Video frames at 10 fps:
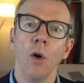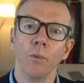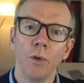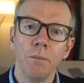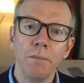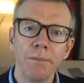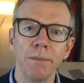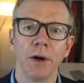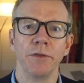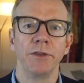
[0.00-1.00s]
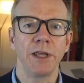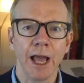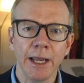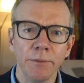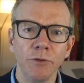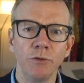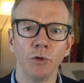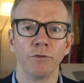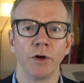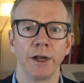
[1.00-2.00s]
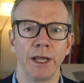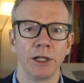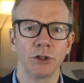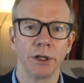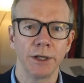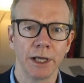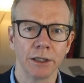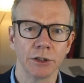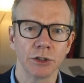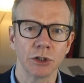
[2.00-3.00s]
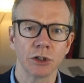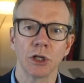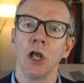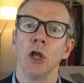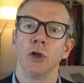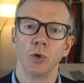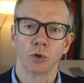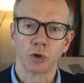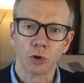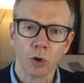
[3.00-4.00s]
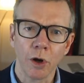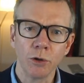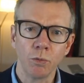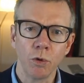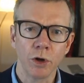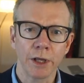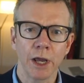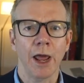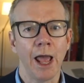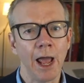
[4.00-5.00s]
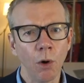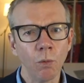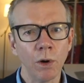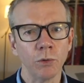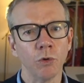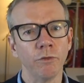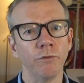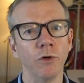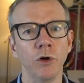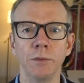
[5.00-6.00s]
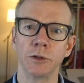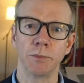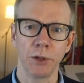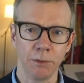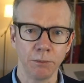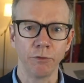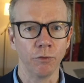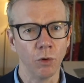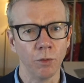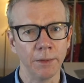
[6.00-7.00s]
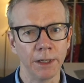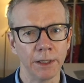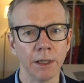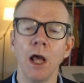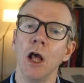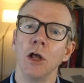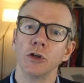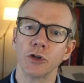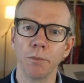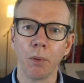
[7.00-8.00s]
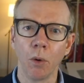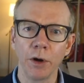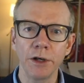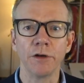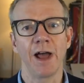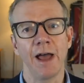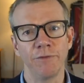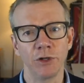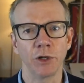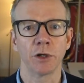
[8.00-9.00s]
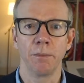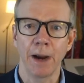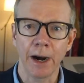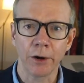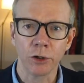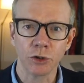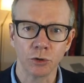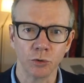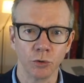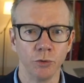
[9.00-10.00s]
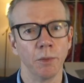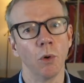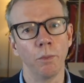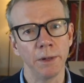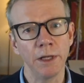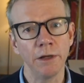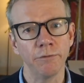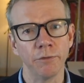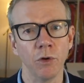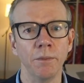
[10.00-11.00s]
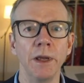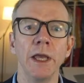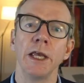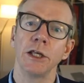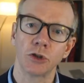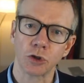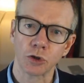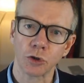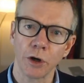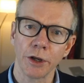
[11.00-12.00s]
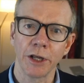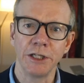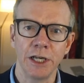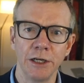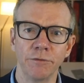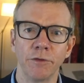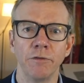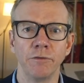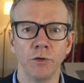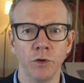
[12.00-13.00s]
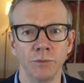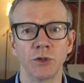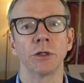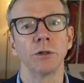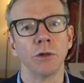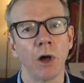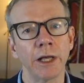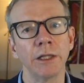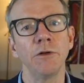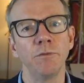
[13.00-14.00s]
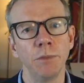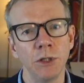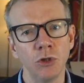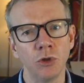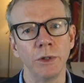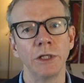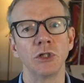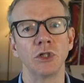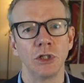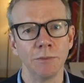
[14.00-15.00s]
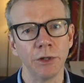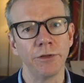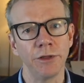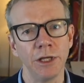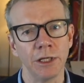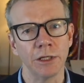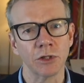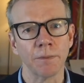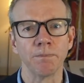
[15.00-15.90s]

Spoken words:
Remember the aim of your financial analysis. You're trying to work out how well your firm has been performing. So the point of having a comparison group or peer firm is to try and identify firms that are likely to have been doing similar things.